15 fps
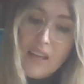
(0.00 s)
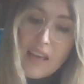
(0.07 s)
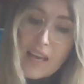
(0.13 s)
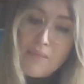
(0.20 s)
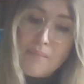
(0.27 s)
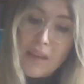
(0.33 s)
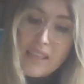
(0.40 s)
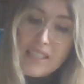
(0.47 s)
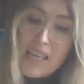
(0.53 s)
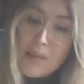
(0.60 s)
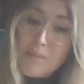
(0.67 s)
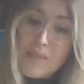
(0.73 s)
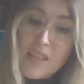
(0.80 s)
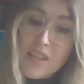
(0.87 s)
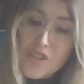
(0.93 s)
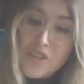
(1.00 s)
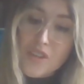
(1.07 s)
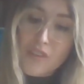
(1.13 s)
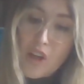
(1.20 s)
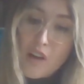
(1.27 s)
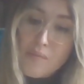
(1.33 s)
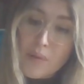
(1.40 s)
and may take possession of
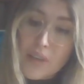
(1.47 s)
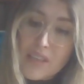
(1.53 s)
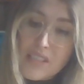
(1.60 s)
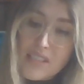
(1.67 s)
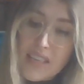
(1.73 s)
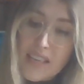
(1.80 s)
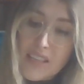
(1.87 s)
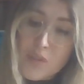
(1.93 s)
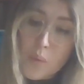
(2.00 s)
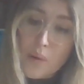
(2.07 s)
Longbourn estate